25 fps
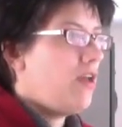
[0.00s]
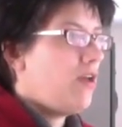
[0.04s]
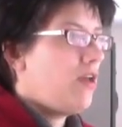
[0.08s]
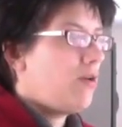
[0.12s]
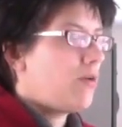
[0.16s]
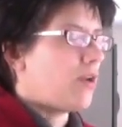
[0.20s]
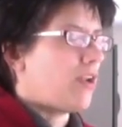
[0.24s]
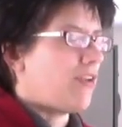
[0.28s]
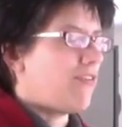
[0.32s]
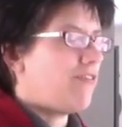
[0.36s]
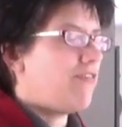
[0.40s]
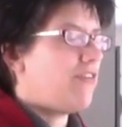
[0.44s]

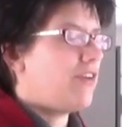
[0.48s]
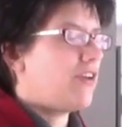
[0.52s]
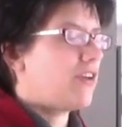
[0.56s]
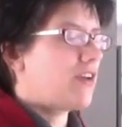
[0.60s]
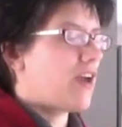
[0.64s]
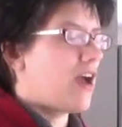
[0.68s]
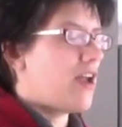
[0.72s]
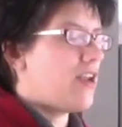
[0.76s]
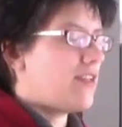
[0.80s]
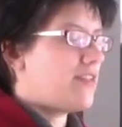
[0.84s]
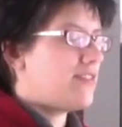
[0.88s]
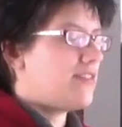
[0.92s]
When I feel
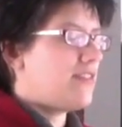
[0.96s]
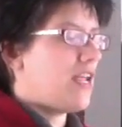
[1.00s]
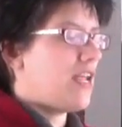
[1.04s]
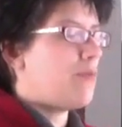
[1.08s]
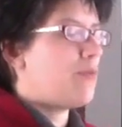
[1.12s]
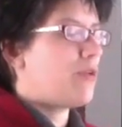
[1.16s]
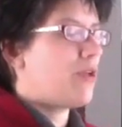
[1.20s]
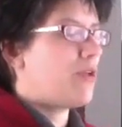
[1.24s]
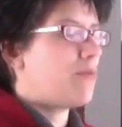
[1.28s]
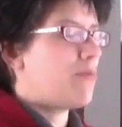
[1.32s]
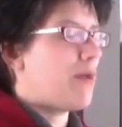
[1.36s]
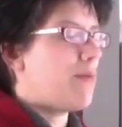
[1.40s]
kind of
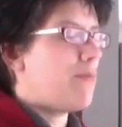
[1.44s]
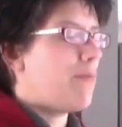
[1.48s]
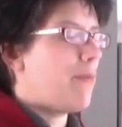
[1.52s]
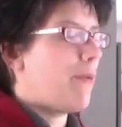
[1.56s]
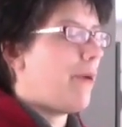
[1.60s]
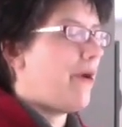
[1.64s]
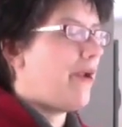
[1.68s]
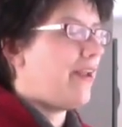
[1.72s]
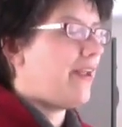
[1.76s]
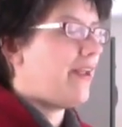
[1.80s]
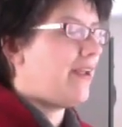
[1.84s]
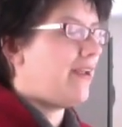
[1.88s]
stable in my
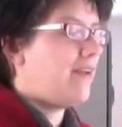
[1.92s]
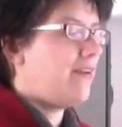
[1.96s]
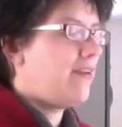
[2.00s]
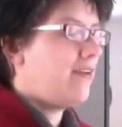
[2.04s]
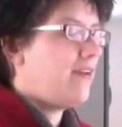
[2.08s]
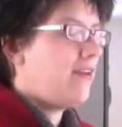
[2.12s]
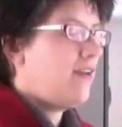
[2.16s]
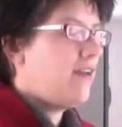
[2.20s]
body,